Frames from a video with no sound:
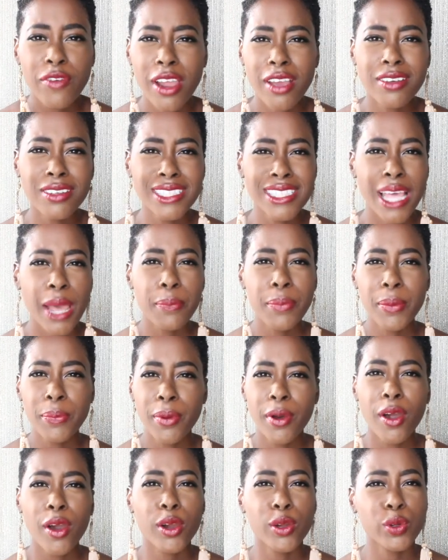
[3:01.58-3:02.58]
freckles that
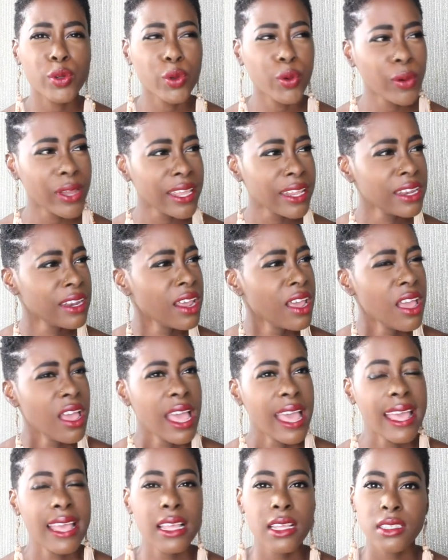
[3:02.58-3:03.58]
people are doing
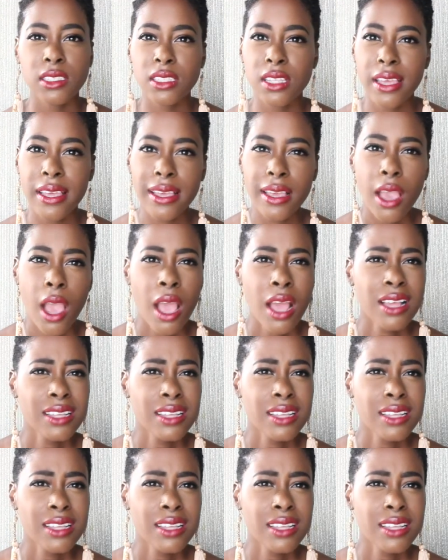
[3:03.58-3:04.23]
is like